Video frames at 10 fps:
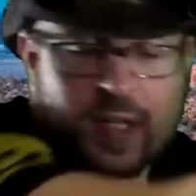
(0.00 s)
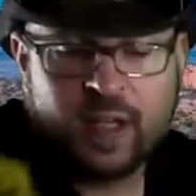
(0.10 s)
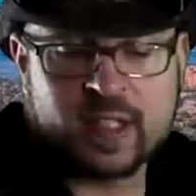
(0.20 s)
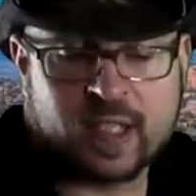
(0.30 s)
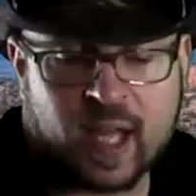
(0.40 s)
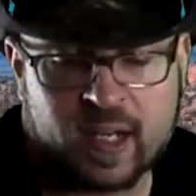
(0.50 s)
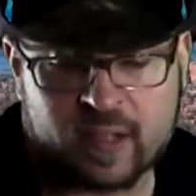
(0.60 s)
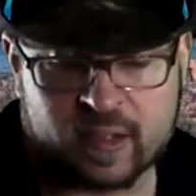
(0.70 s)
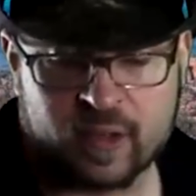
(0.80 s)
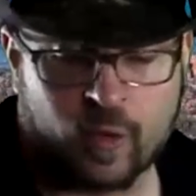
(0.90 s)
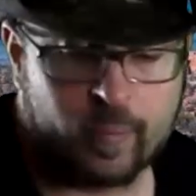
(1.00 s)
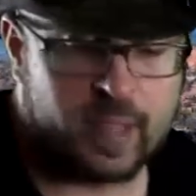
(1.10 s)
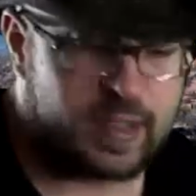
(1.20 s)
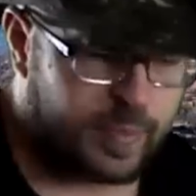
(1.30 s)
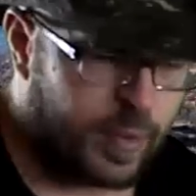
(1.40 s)
this nicely? Don't
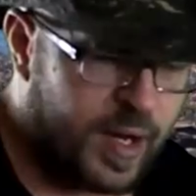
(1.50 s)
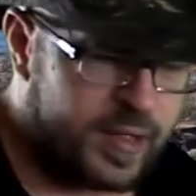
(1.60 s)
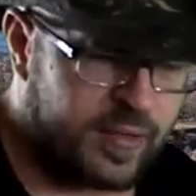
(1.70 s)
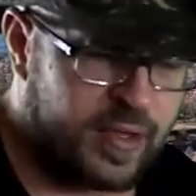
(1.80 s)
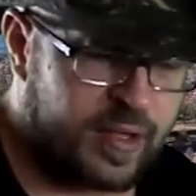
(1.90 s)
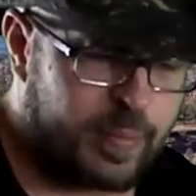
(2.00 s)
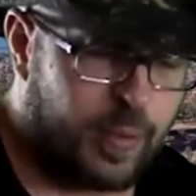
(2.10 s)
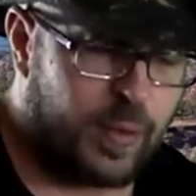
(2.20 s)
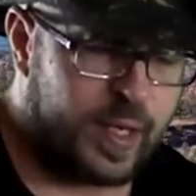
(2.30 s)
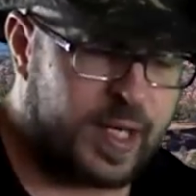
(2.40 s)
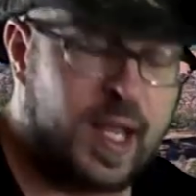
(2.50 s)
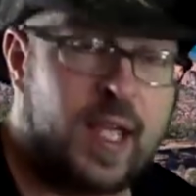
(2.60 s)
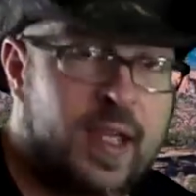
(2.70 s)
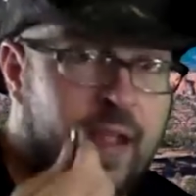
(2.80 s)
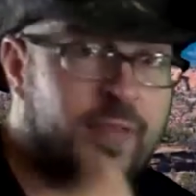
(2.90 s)
be surprised at this point
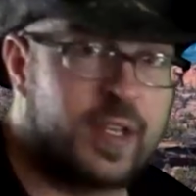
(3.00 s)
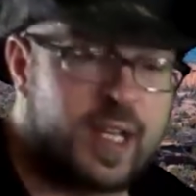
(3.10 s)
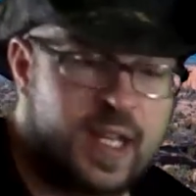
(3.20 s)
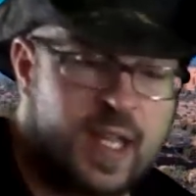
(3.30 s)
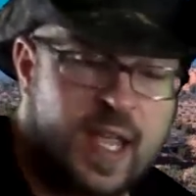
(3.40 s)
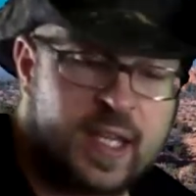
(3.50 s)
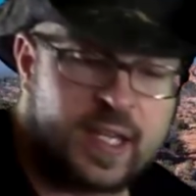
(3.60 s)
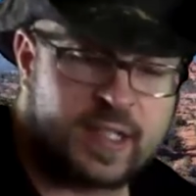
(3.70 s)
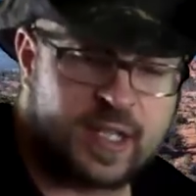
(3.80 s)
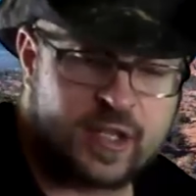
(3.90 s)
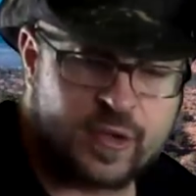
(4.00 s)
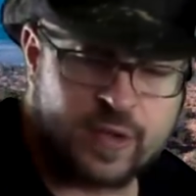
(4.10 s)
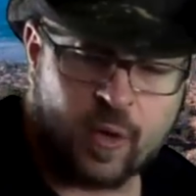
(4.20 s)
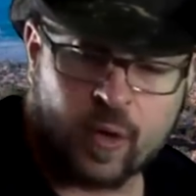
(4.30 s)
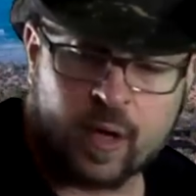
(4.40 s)
if the DEA kicks in your
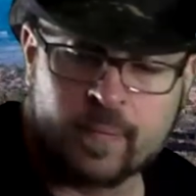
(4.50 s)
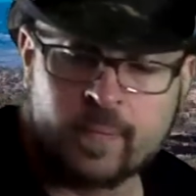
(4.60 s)
door,